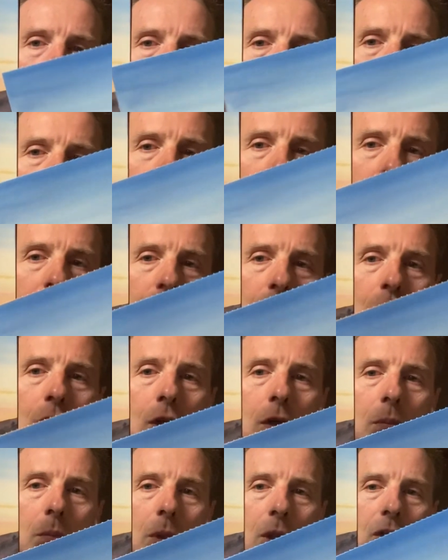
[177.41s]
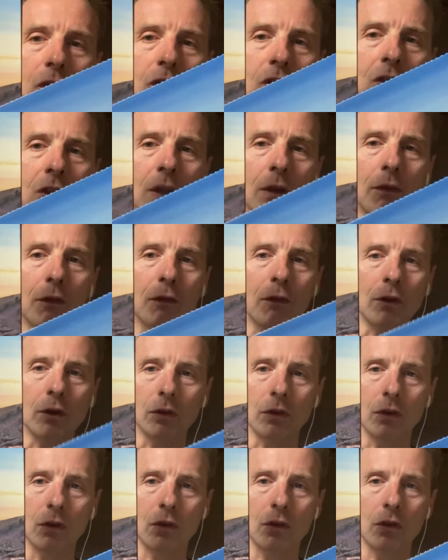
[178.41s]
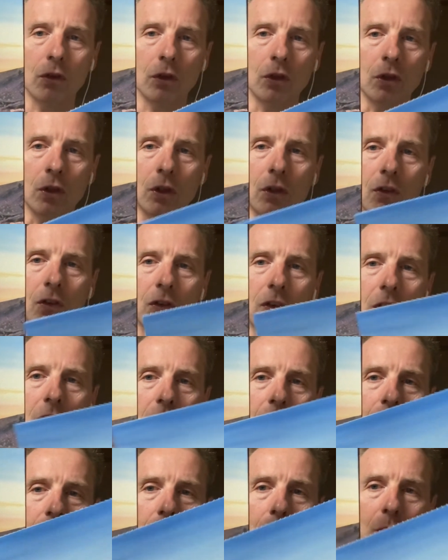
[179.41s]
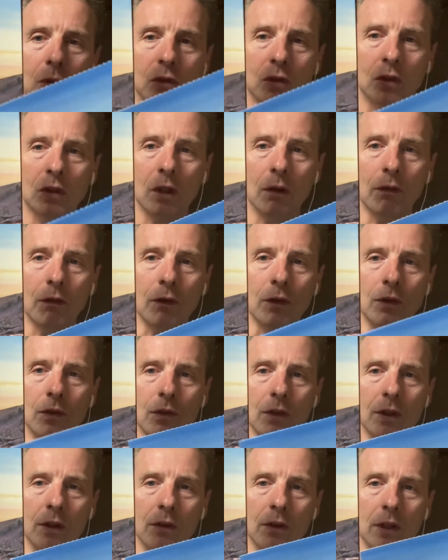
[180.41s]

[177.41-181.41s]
there's too much difference. You can see too much difference in